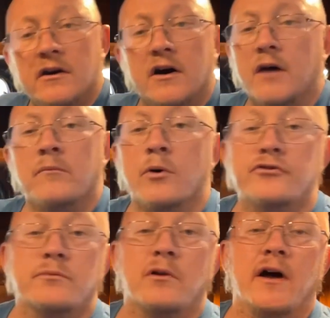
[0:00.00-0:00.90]

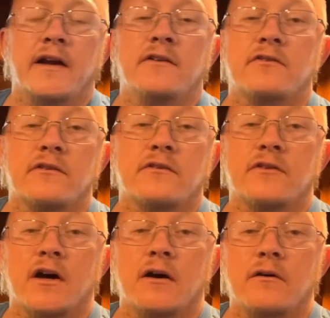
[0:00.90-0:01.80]
Most appliances,
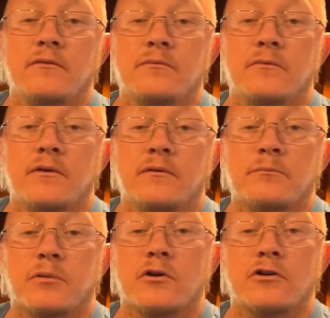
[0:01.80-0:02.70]

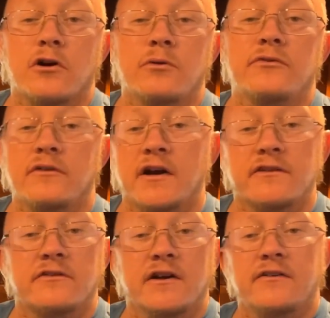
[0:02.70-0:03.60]
per codes in the
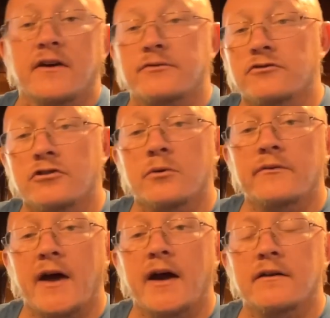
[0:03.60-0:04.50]
United States, have to
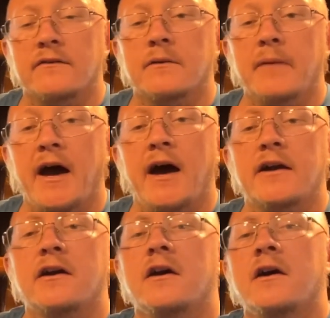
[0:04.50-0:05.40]
note that in the back.